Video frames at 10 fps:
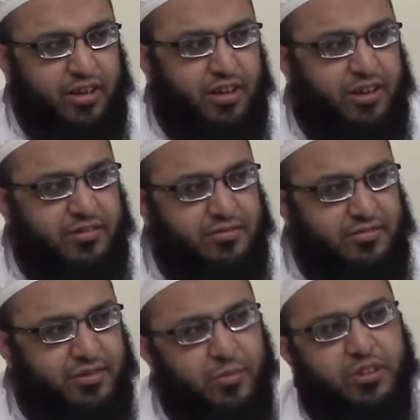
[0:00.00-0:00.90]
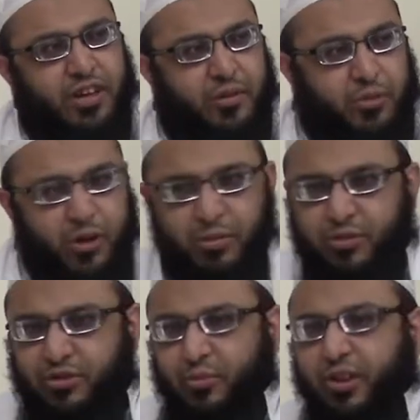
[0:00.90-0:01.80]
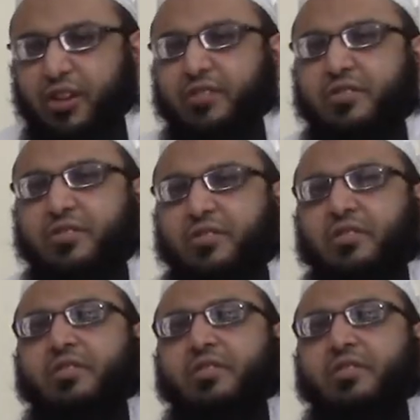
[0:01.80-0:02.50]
that. They put that problem on someone else.